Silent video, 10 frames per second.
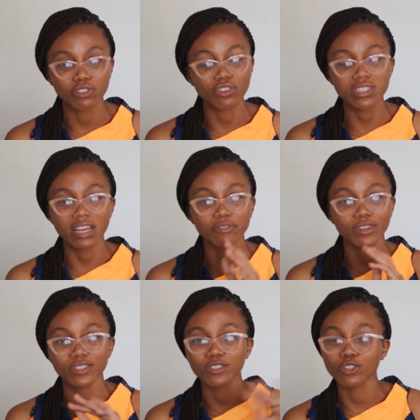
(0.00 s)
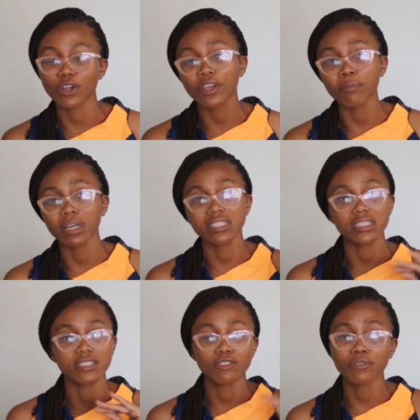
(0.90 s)
You just have your documents
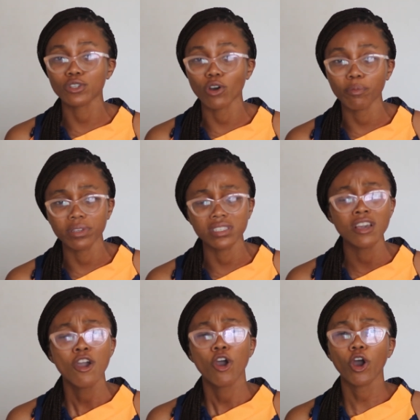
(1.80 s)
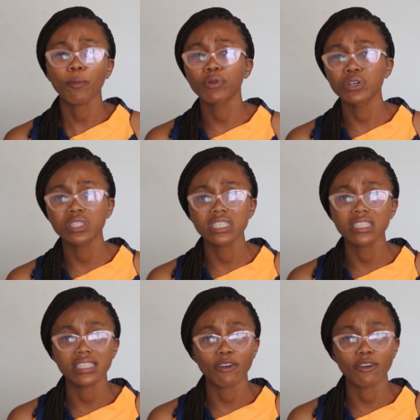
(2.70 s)
in soft copies, upload these things.